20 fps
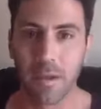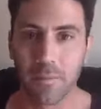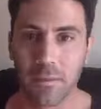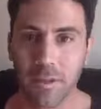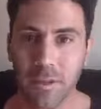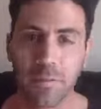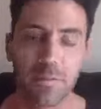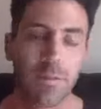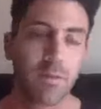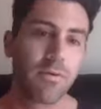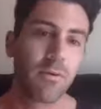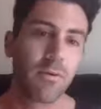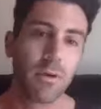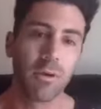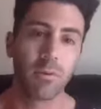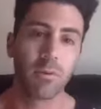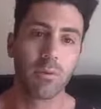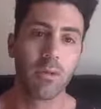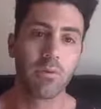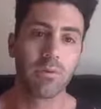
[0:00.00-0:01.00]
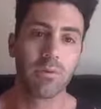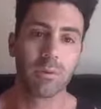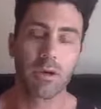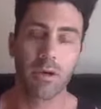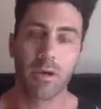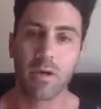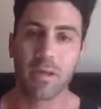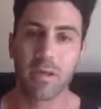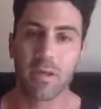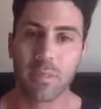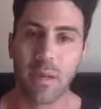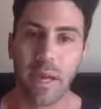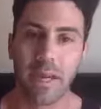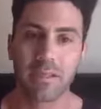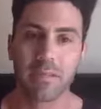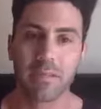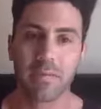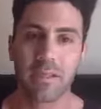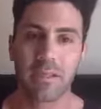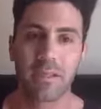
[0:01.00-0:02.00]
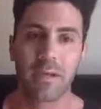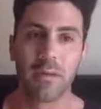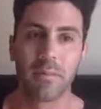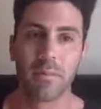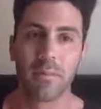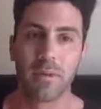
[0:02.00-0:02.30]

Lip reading: just before you would even start getting your passive income.